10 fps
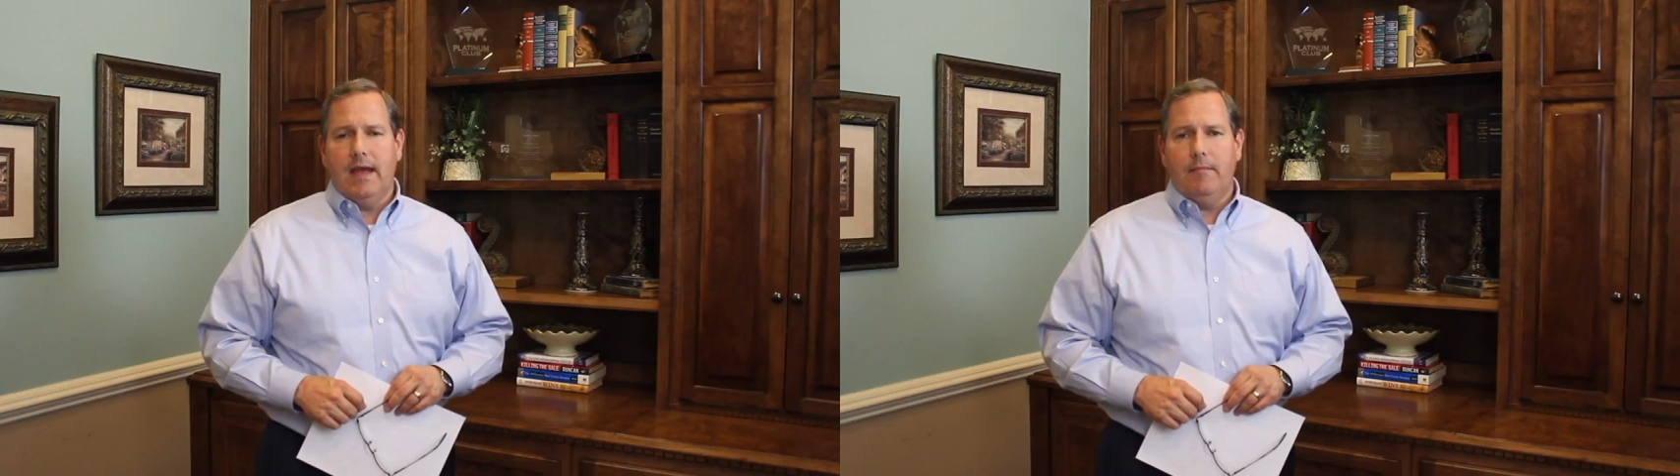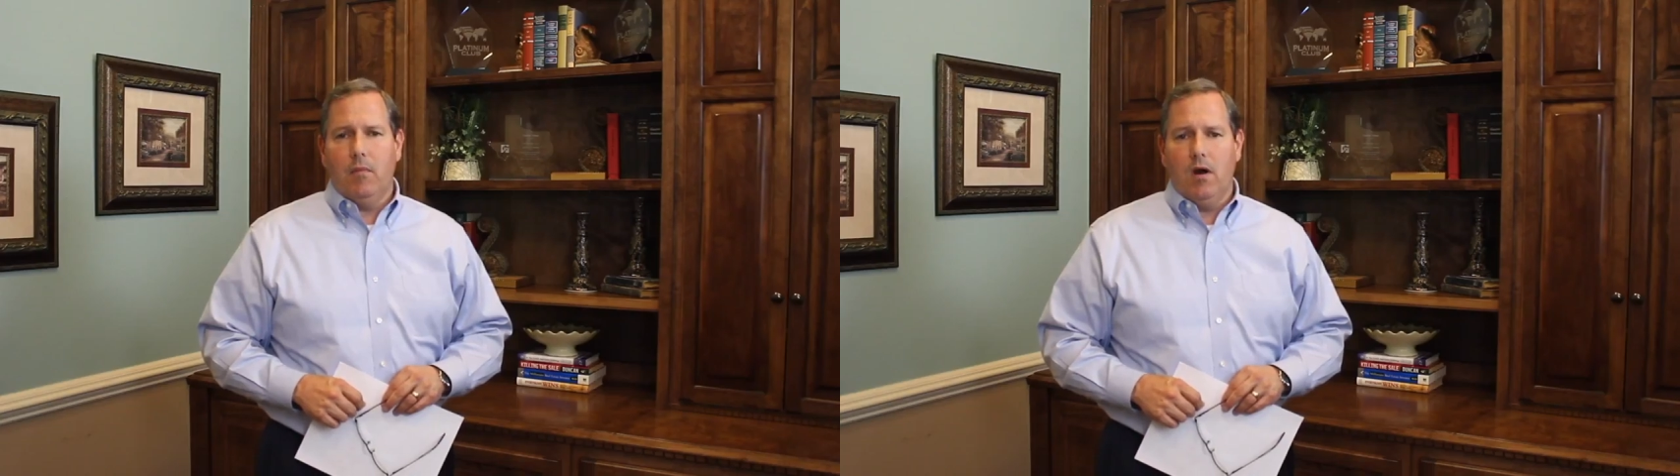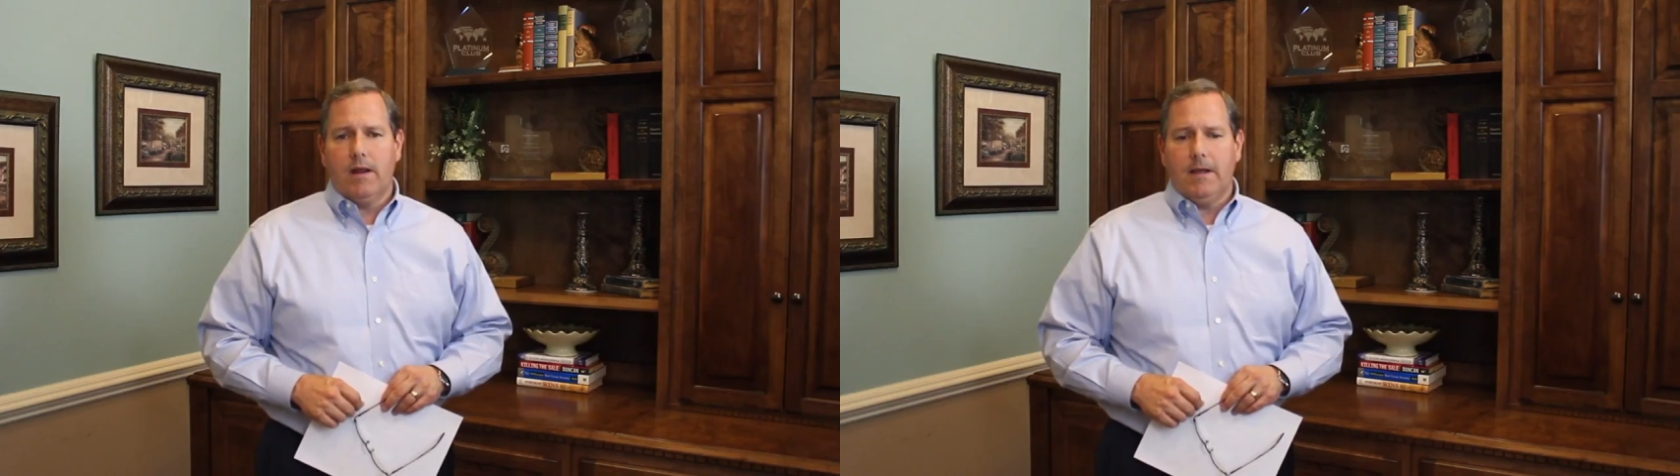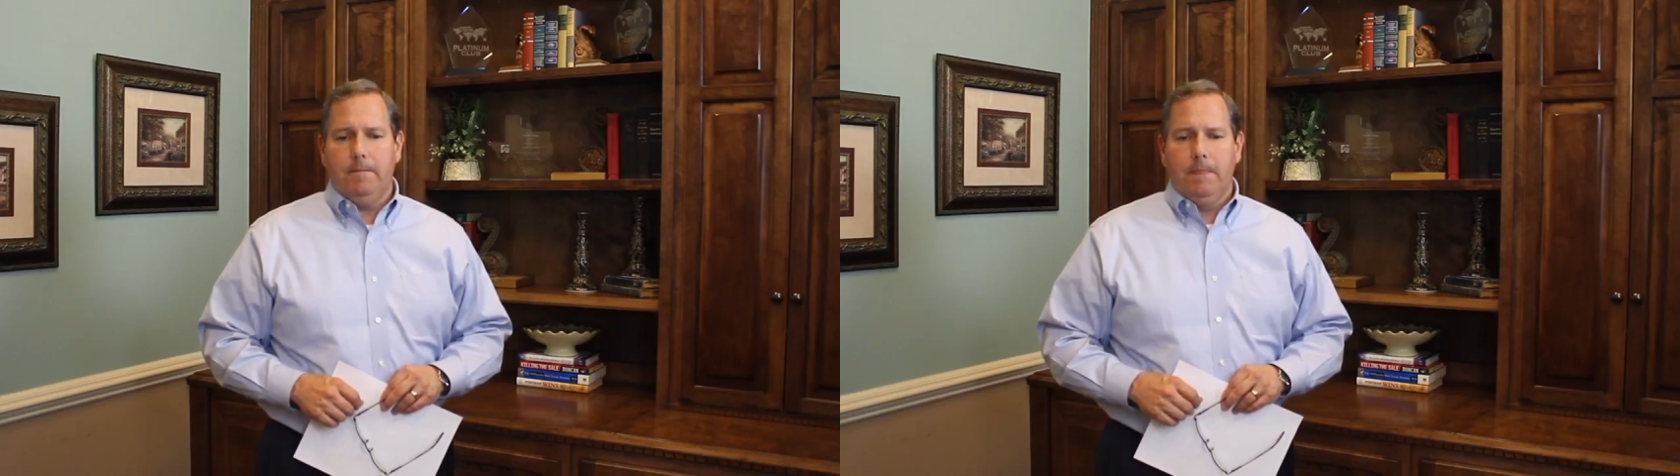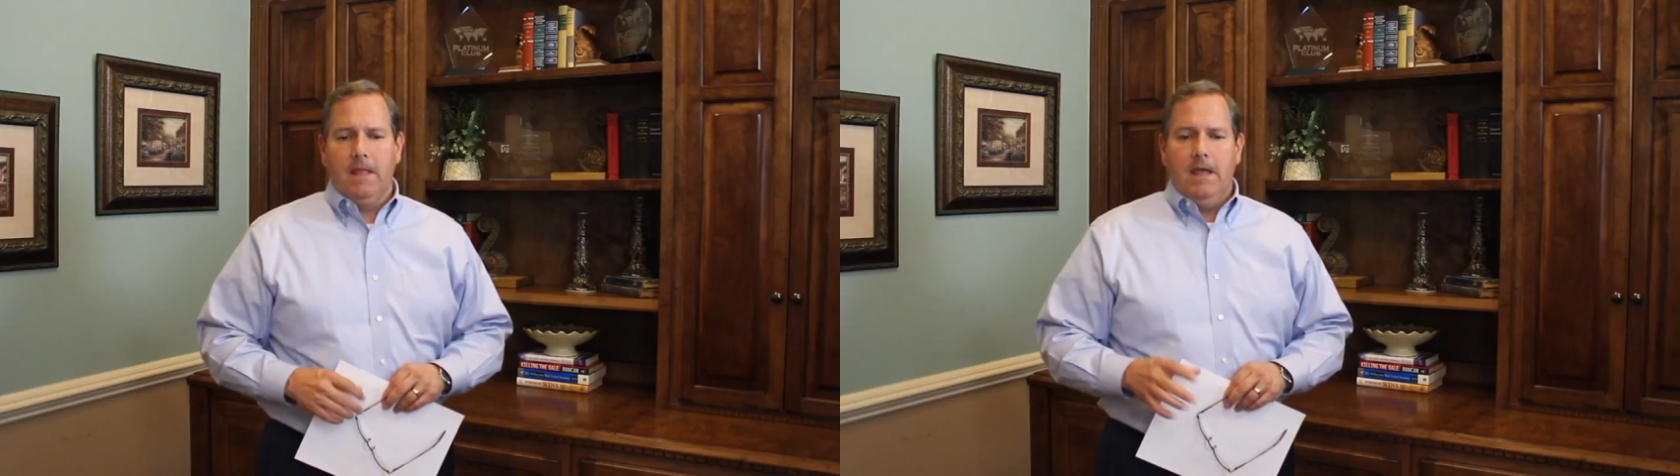that
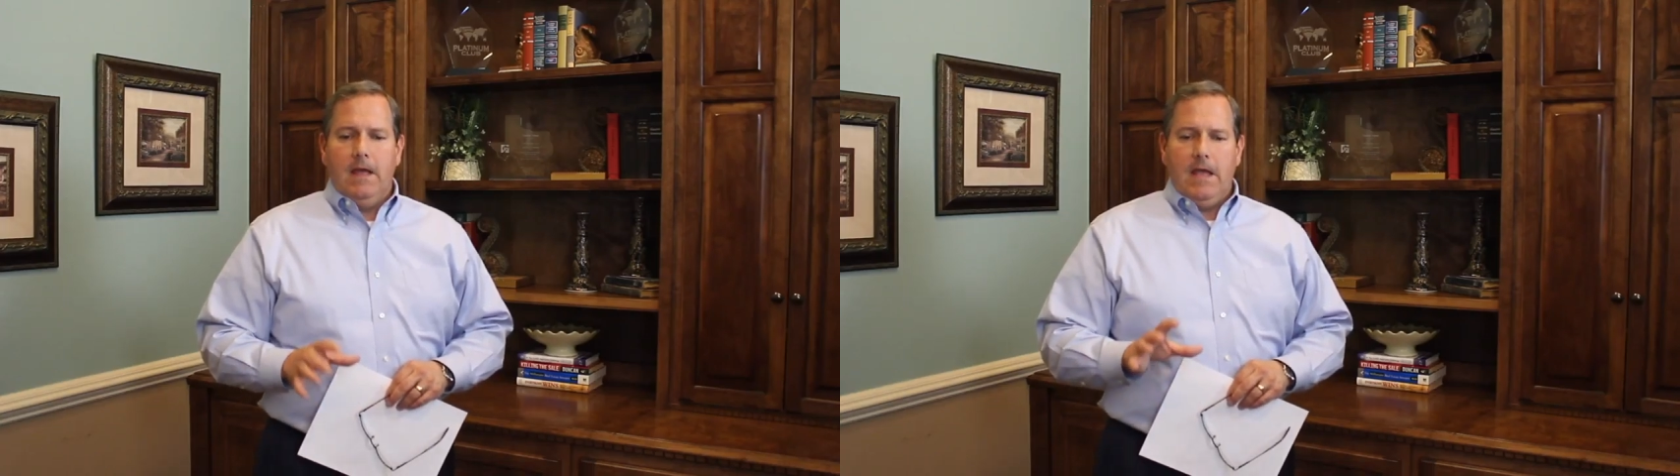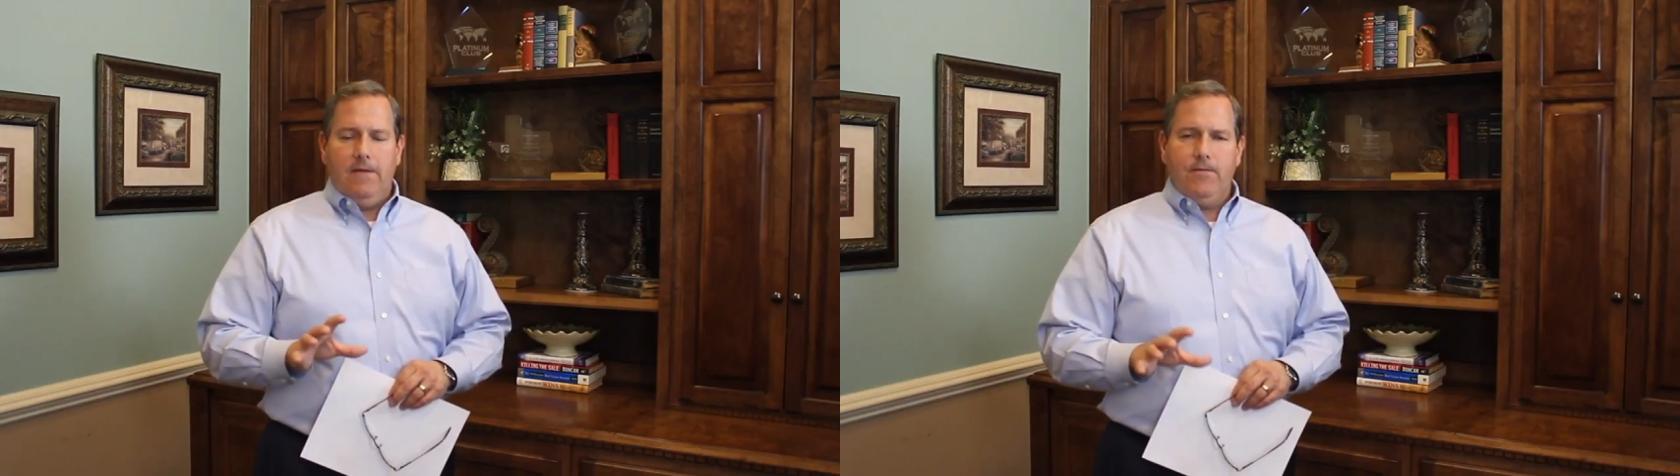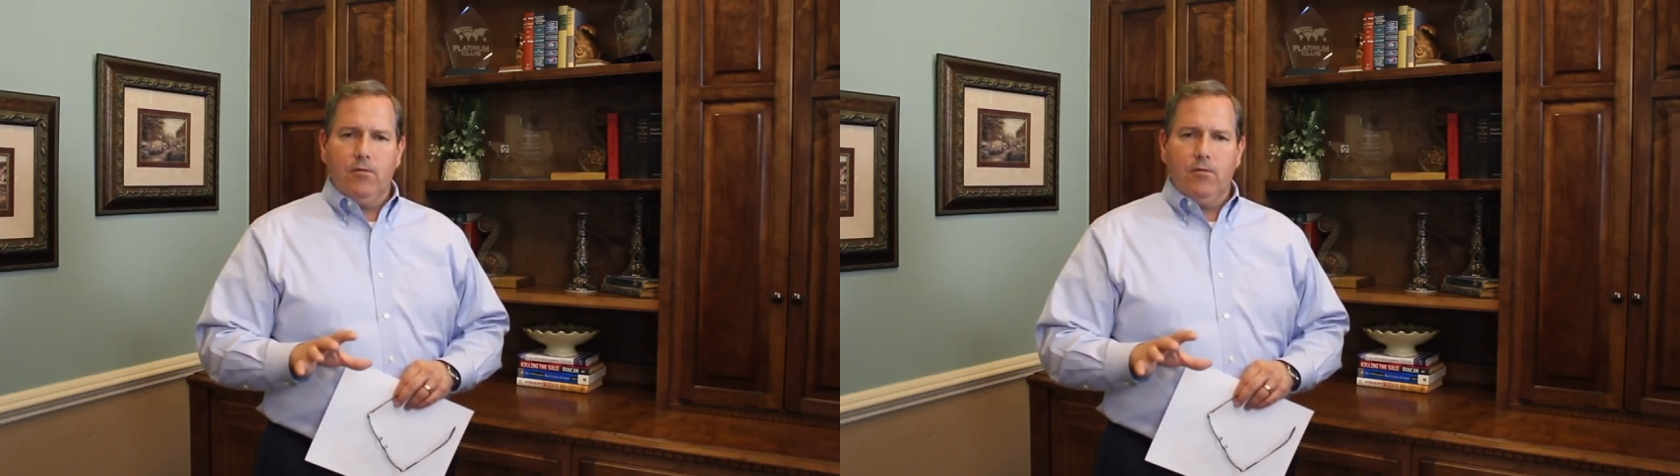market. If